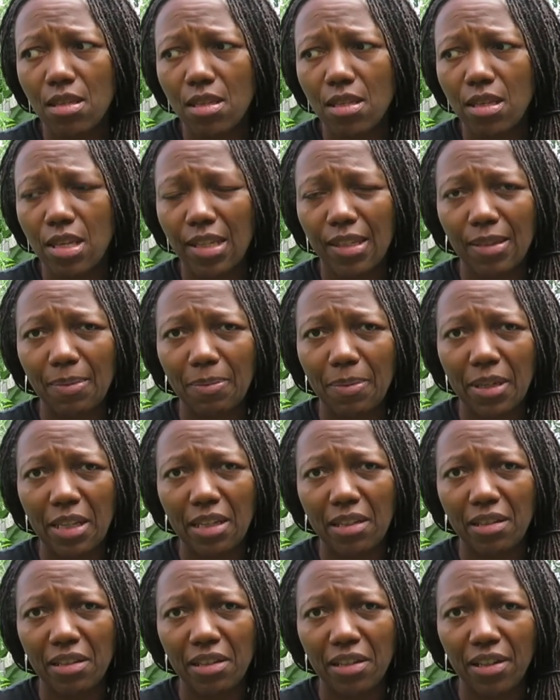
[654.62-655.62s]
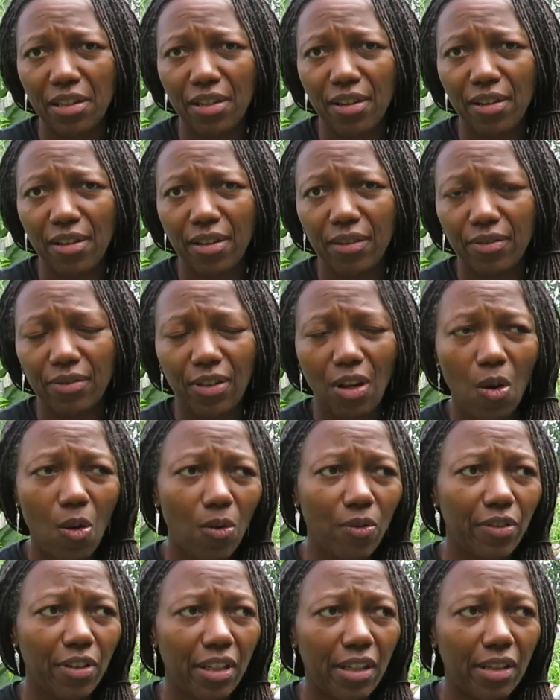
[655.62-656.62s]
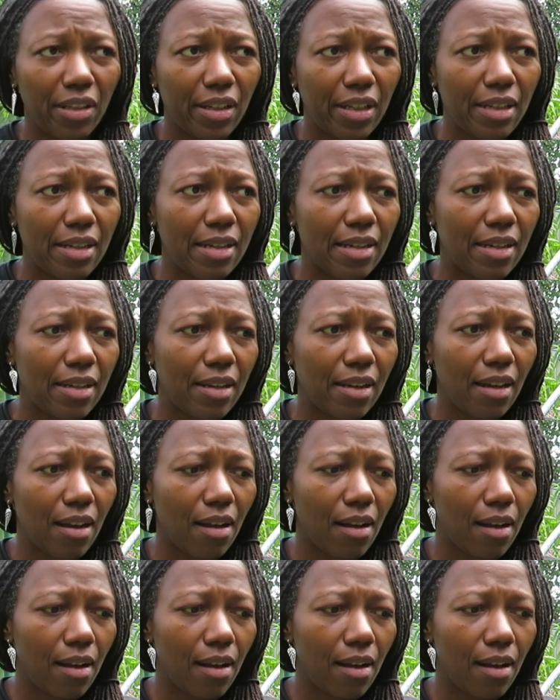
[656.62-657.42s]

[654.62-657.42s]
this being a year of COVID and